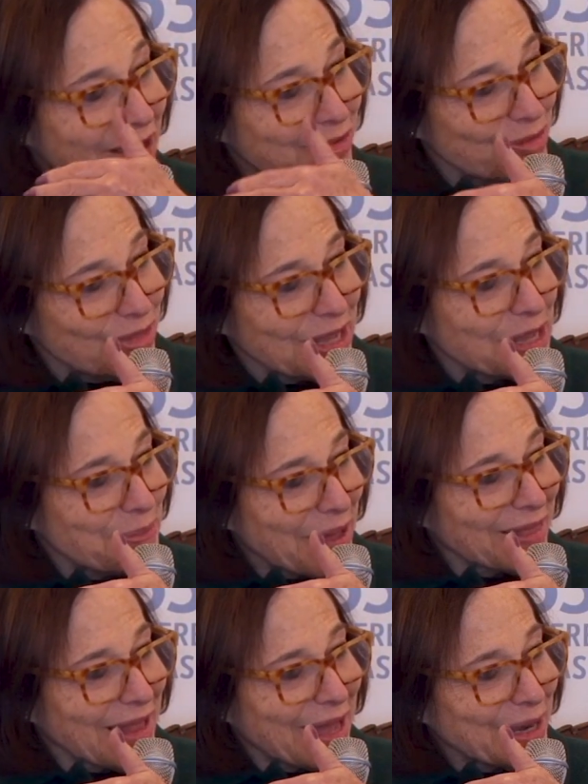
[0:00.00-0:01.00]
as you think
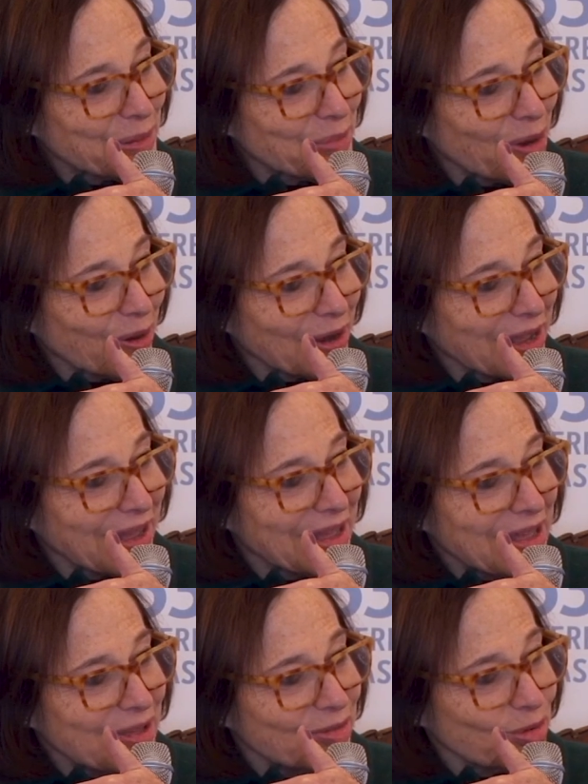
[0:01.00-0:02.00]
about Latin America,
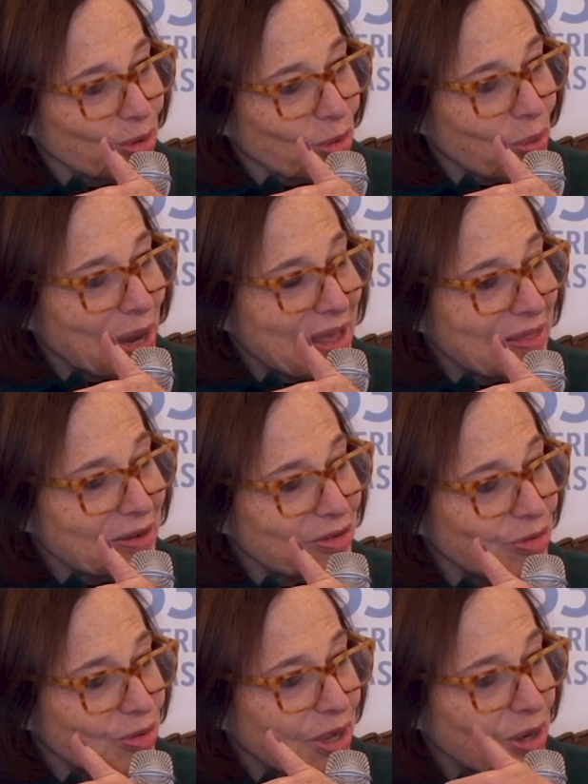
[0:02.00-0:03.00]
is there a way that
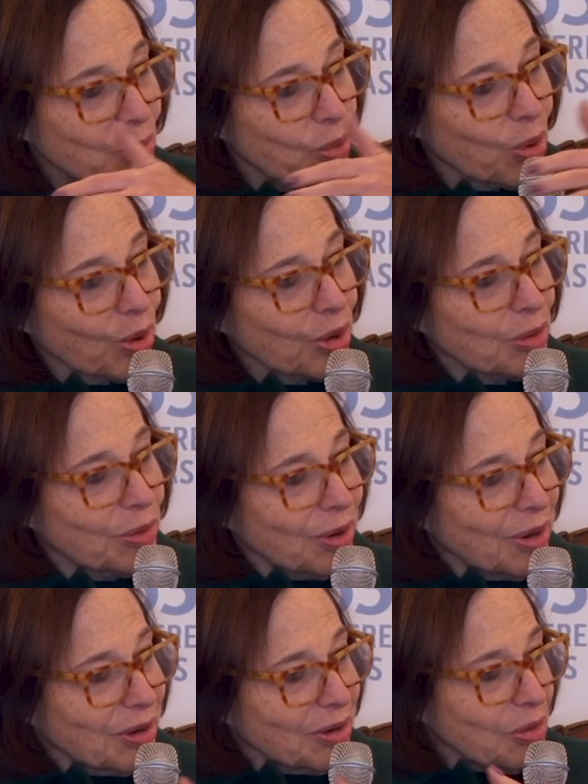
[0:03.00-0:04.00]
you can work
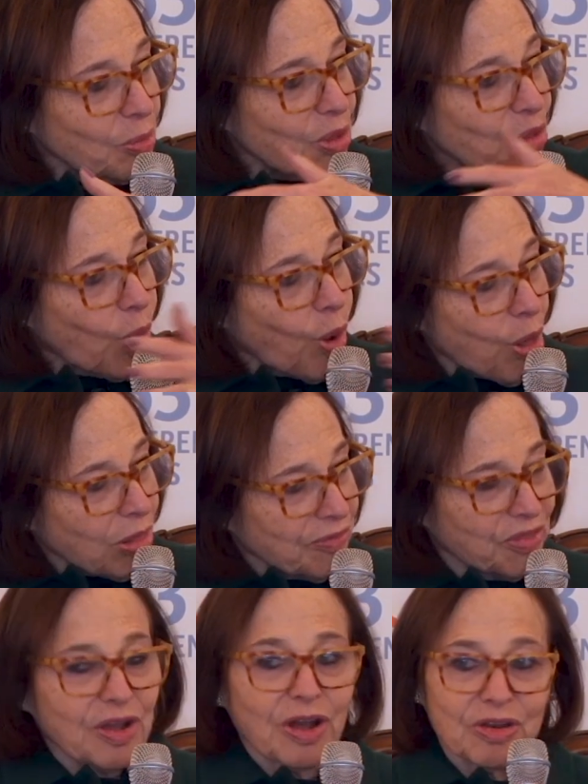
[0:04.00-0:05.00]
with all of
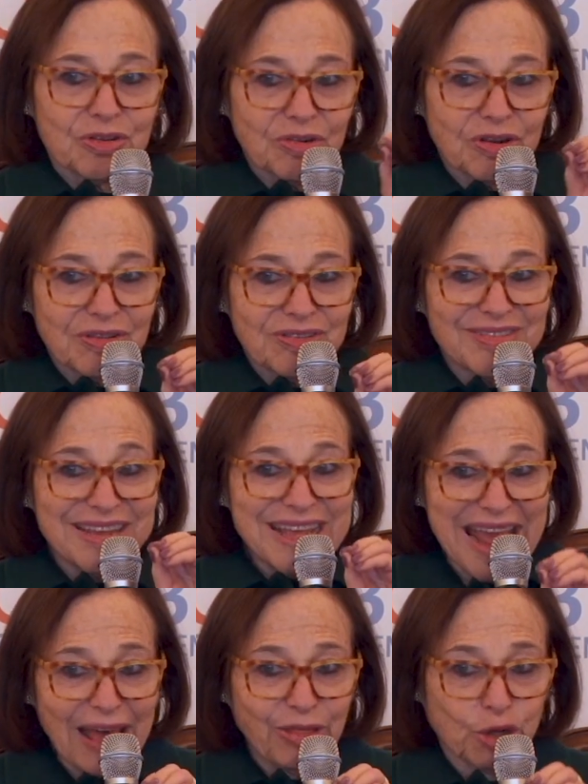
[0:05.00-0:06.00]
the countries
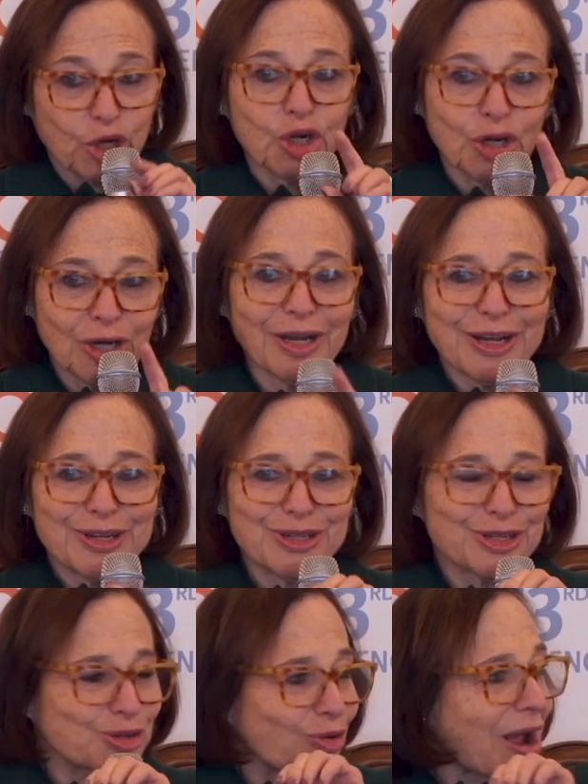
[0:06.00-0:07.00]
together
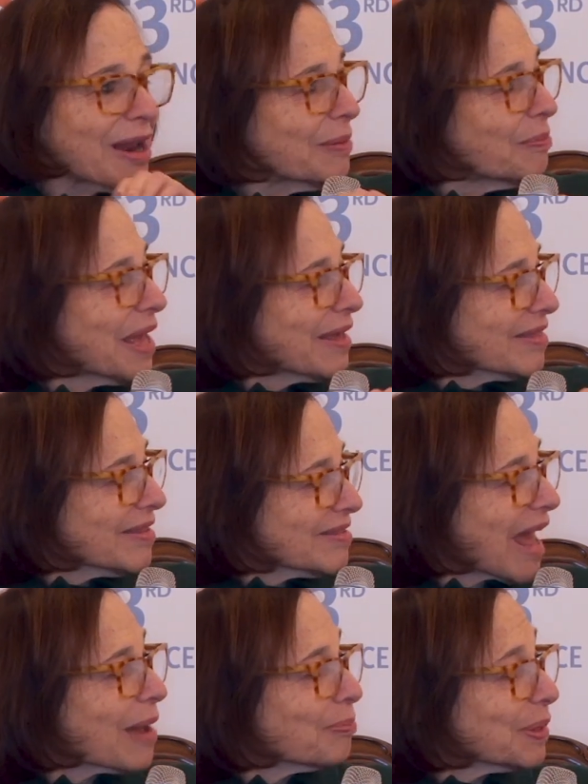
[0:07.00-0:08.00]
to try to make this
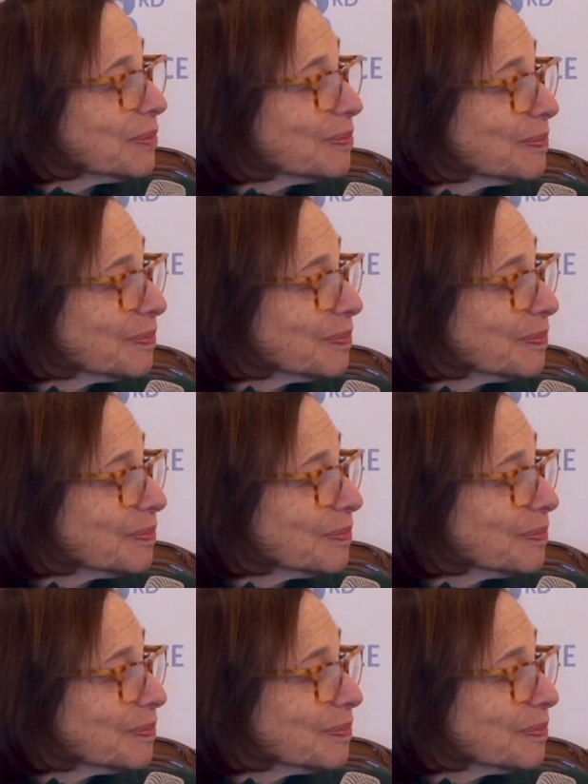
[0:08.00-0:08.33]
happen?